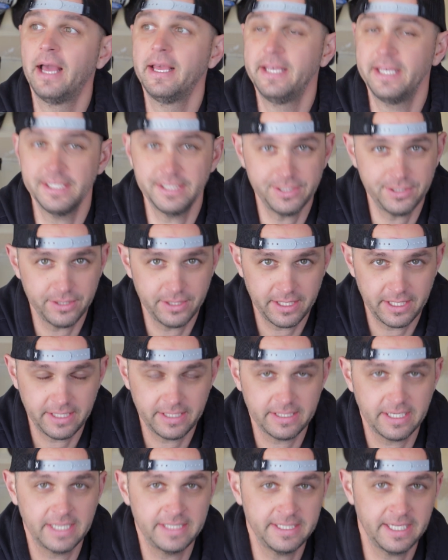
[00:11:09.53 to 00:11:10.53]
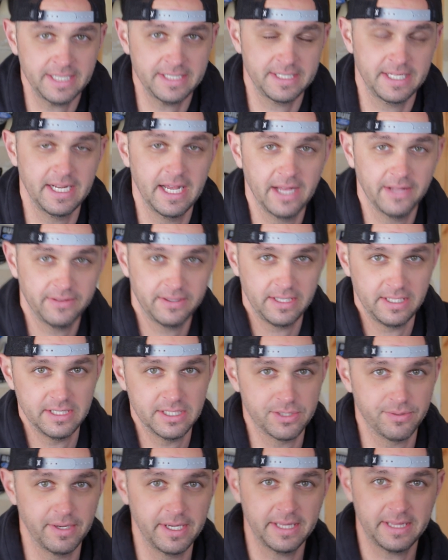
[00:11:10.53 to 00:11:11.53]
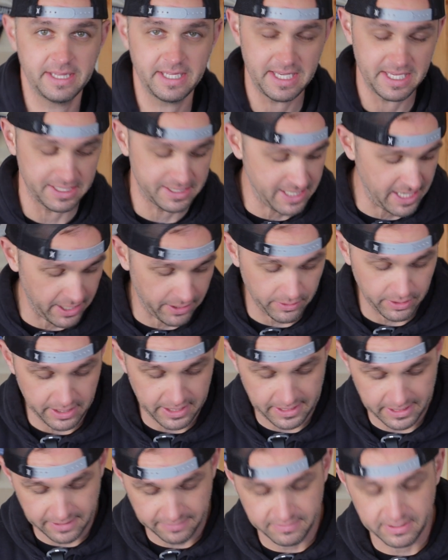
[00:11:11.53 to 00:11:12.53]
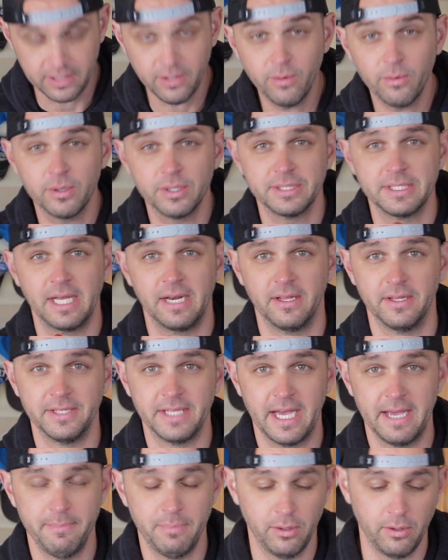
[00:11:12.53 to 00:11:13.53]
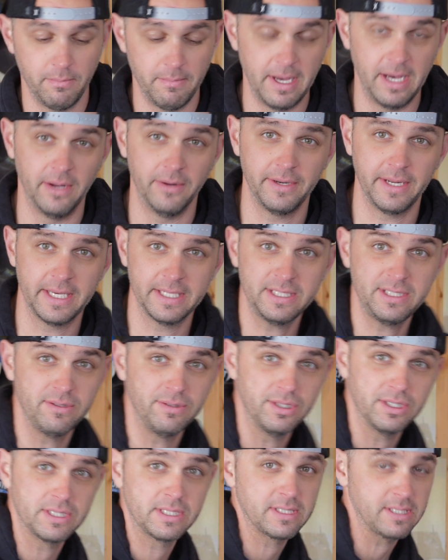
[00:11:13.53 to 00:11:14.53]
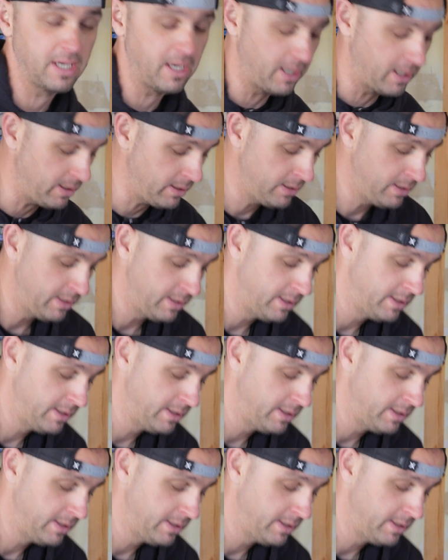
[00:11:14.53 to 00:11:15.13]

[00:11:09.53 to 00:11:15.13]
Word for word: Yesterday, I tested out the strength, the integrity of the horizontal dipole mount, as you just saw.